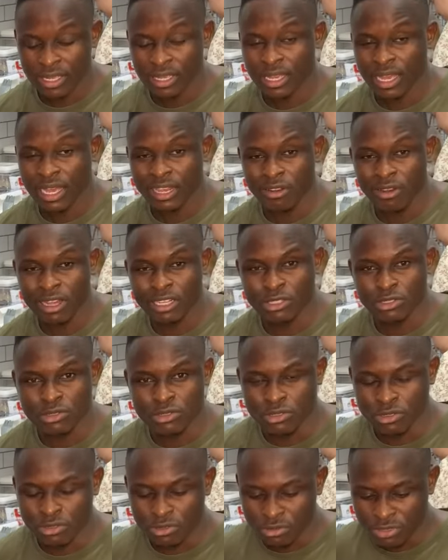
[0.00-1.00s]
I don't want
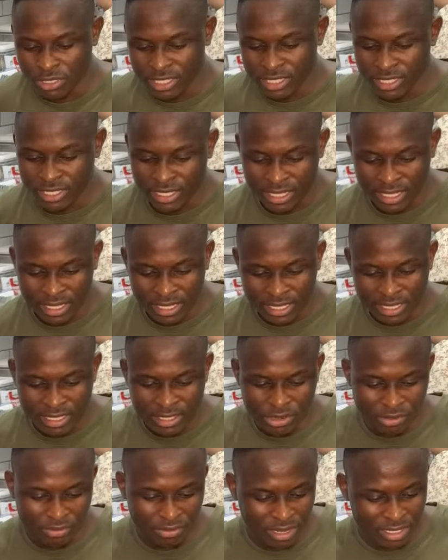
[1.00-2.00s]
to read
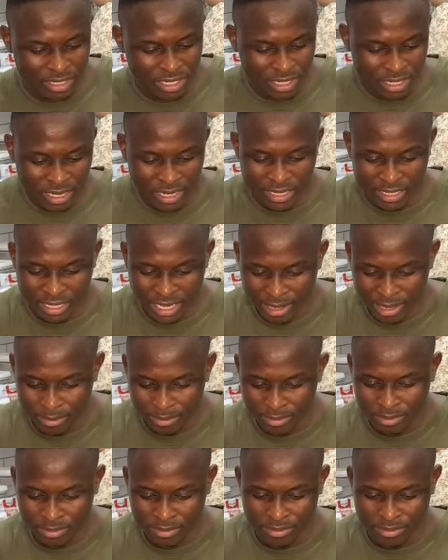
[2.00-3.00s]
your first name